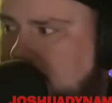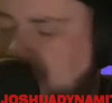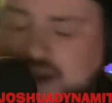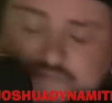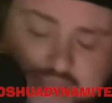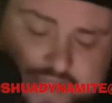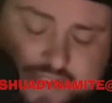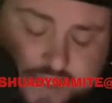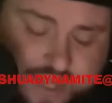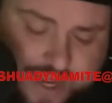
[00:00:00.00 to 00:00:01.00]
But if
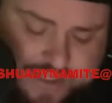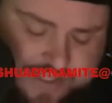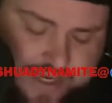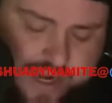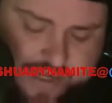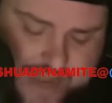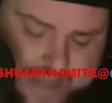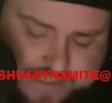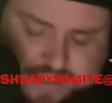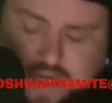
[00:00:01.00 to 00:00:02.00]
that's the case, then I
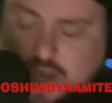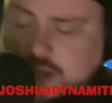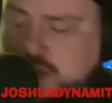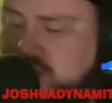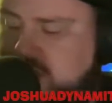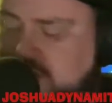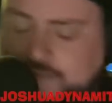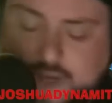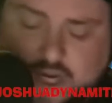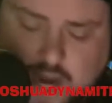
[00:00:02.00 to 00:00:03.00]
guess you should
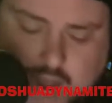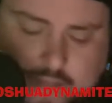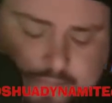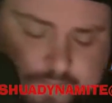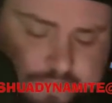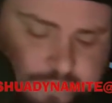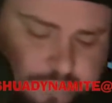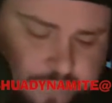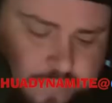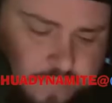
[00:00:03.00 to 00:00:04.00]
have been a cop.
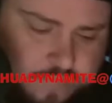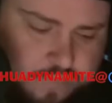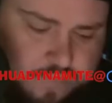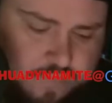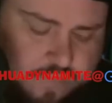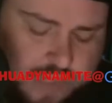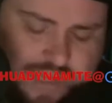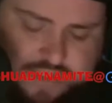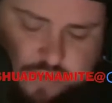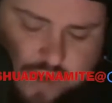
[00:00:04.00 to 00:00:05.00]

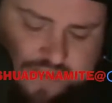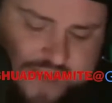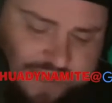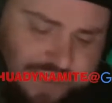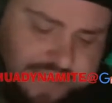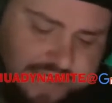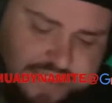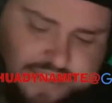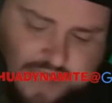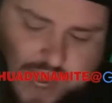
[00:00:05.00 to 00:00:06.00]
It's one thing to
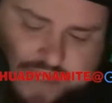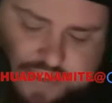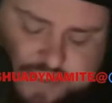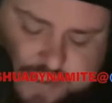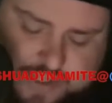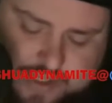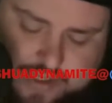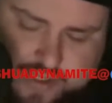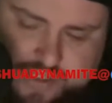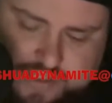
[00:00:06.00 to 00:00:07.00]
discuss
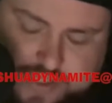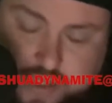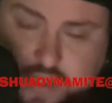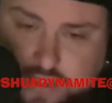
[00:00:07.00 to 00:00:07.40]
these